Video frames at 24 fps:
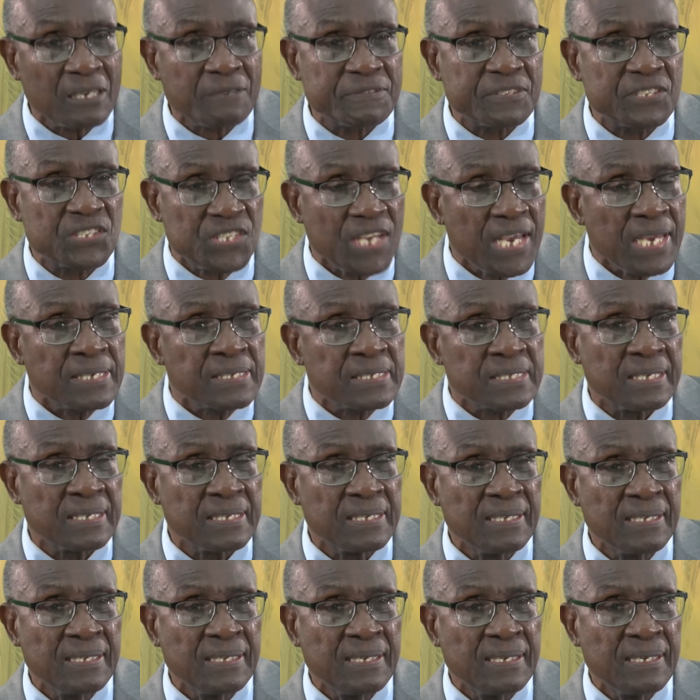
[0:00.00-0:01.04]
of sin.
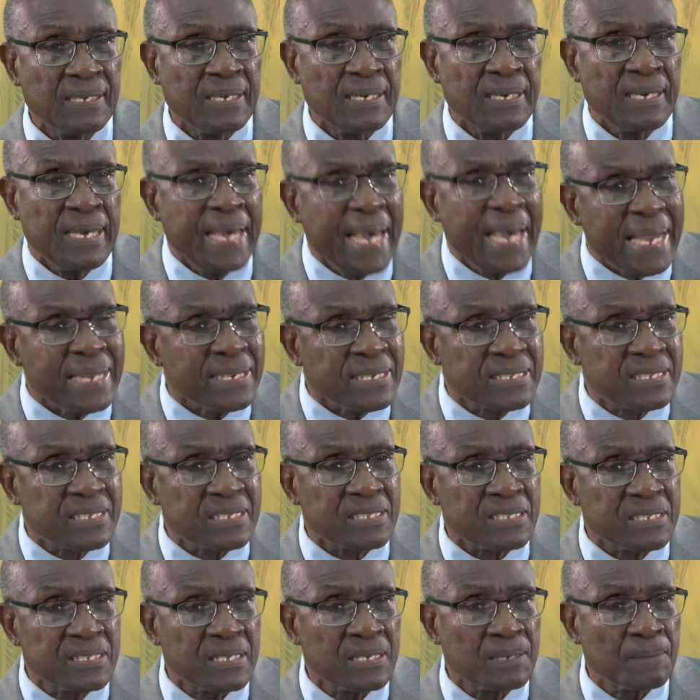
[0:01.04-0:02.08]
Hence,
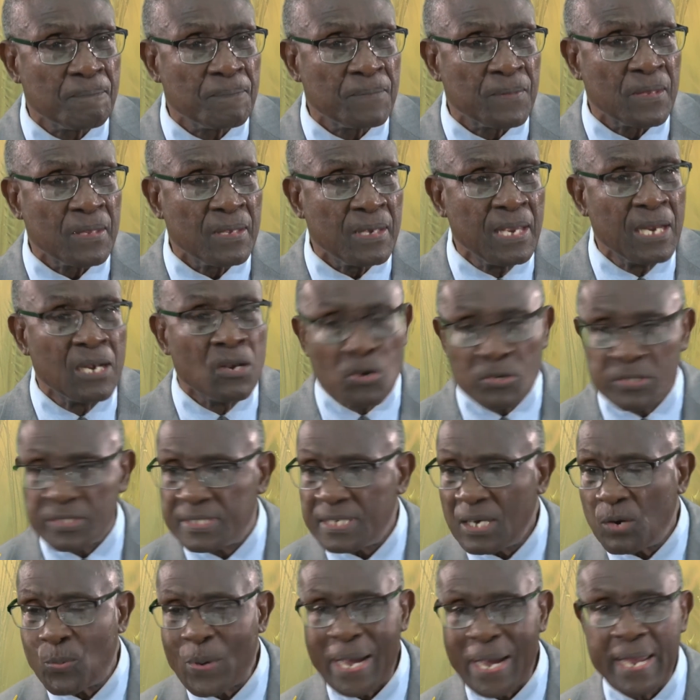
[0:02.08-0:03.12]
he looked
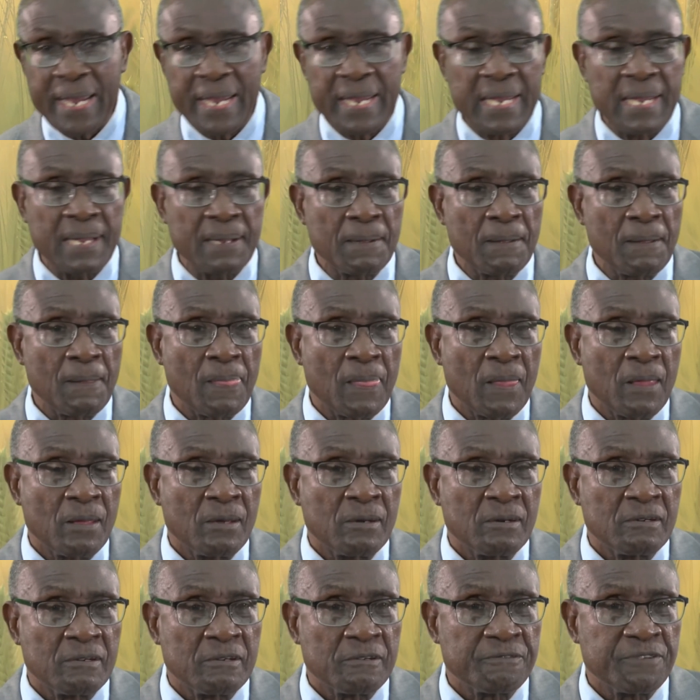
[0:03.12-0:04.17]
away
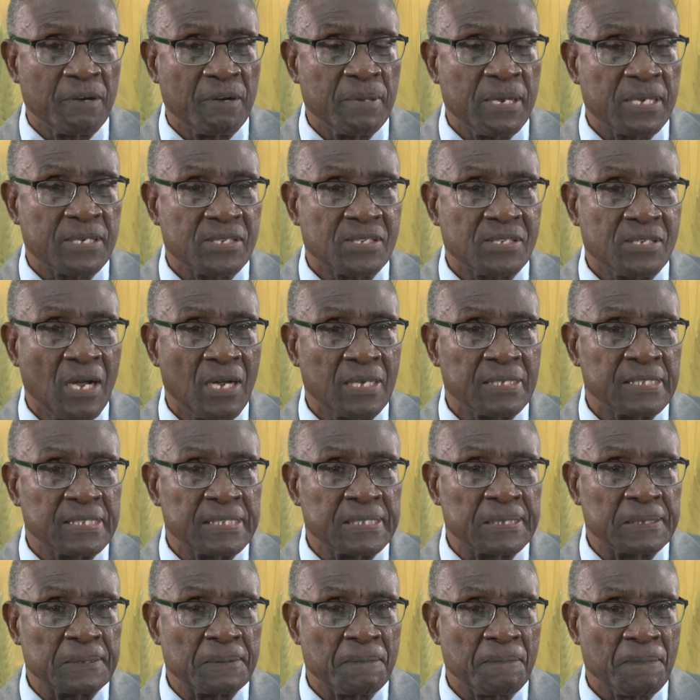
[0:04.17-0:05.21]
from his
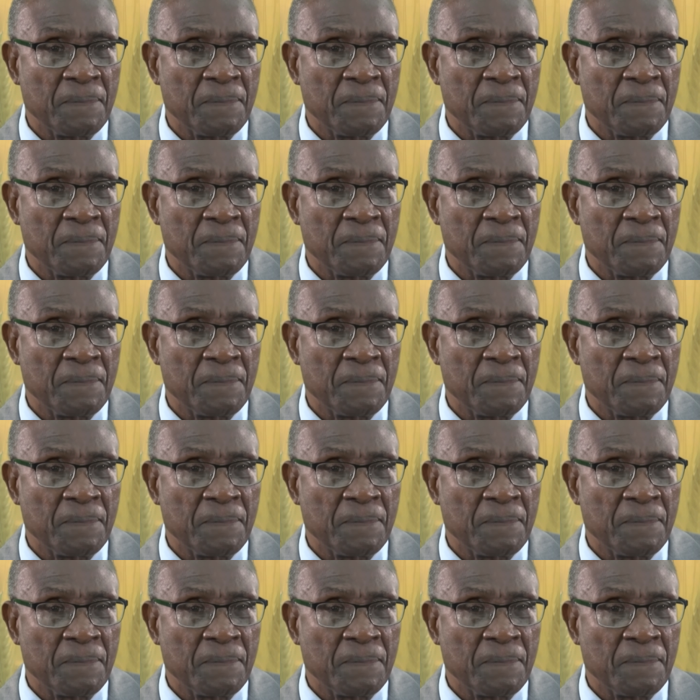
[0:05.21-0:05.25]
son.